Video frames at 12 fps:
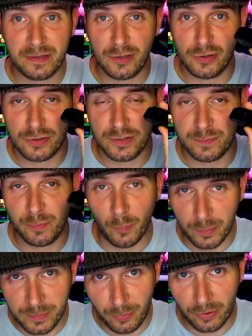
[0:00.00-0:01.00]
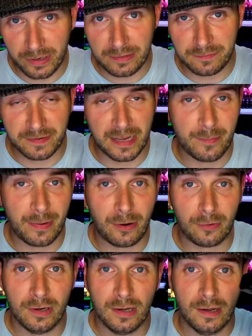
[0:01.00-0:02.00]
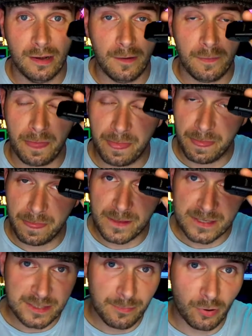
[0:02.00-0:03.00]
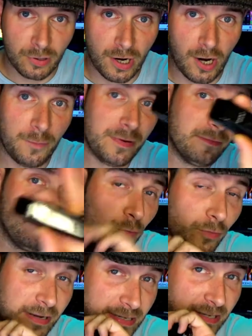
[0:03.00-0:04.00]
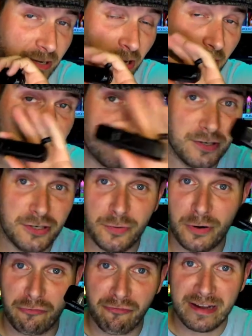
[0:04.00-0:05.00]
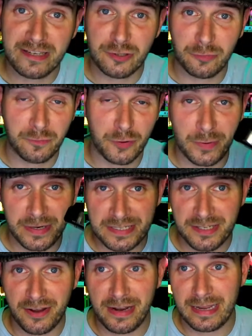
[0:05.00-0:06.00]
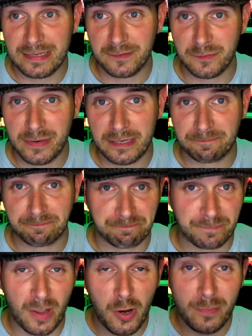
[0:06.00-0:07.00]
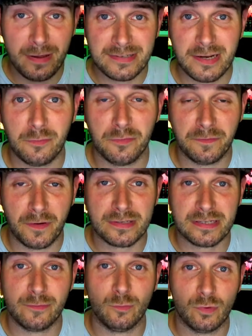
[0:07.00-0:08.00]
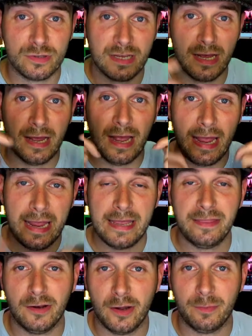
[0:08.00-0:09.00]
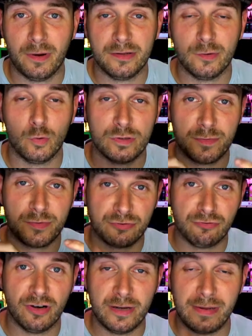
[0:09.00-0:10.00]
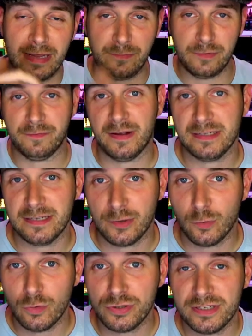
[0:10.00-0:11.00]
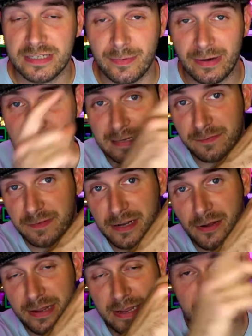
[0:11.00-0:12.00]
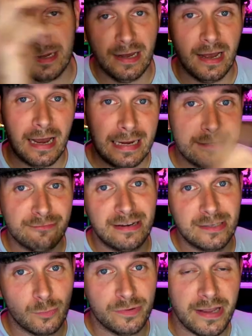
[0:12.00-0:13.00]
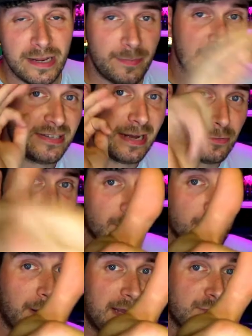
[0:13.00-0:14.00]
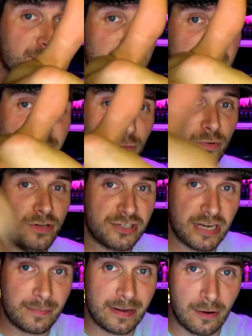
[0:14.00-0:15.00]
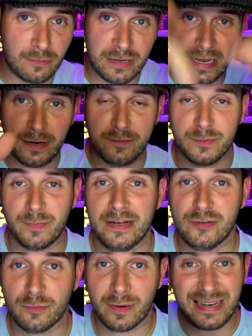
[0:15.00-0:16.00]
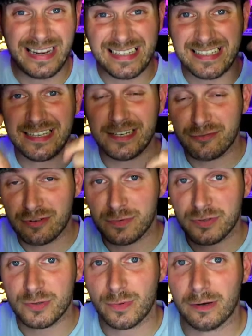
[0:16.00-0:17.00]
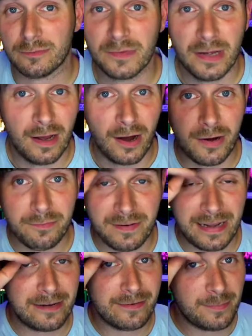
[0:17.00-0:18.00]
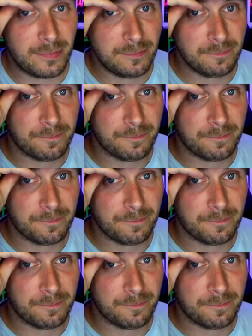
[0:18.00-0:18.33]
that you can just pop in your pocket and forget about, the Smok RPM40 is going to do a great job for you, and it certainly has for me. I hope that was helpful, folks. If it was, hit the like button or subscribe if you fancy it. Of course, you can see my latest video here and a random one there. And a big shout out to my patrons. If you want to check me out, head over to Patreon. My link's in the description as well. I'm Flatca Vapor.